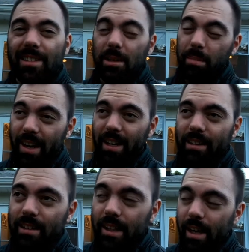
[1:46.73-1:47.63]
into
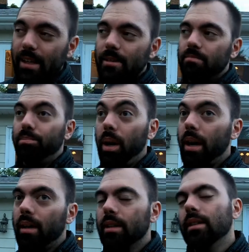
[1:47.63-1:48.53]
bacon today,
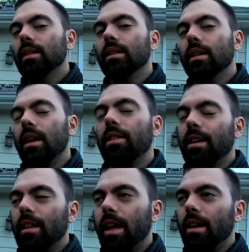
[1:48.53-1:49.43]
but I
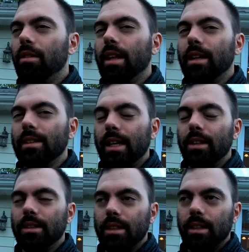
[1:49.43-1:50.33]
think they have a lot of
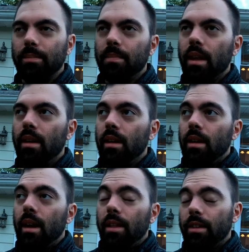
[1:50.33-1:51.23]
talent in them.
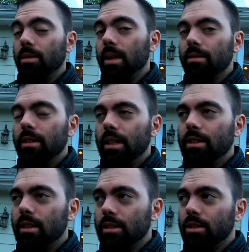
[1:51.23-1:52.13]
I think the Rockford
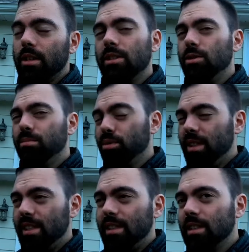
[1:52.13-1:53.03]
Ice Hogs are going to do
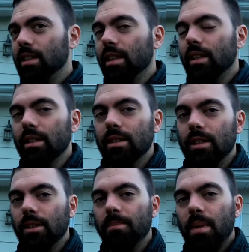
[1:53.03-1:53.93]
pretty decently this
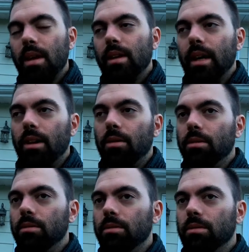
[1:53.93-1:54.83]
year. Now,
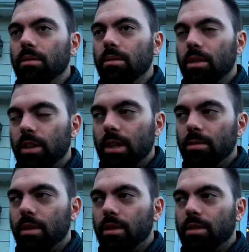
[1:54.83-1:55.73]
the thing
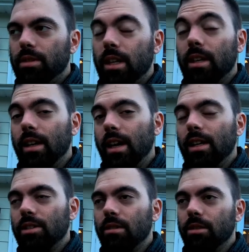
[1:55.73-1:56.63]
with seeing an
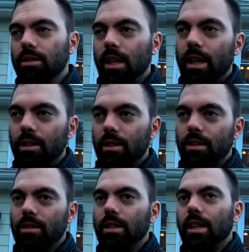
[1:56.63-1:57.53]
NHL versus
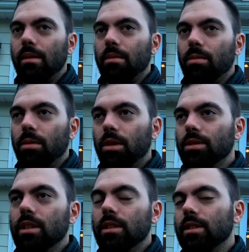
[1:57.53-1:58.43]
AHL team, we're
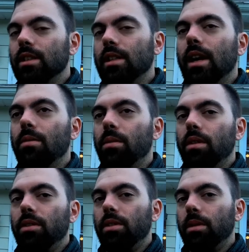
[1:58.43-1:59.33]
also going to see that
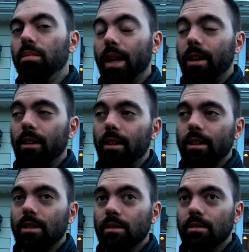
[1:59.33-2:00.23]
with the
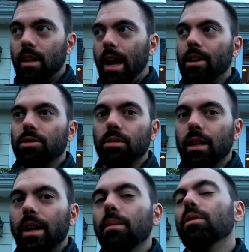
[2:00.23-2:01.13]
Blackhawks actual
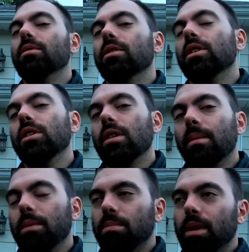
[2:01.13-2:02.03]
lineup over in
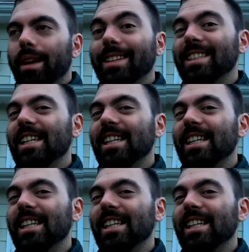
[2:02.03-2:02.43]
Europe. They're playing a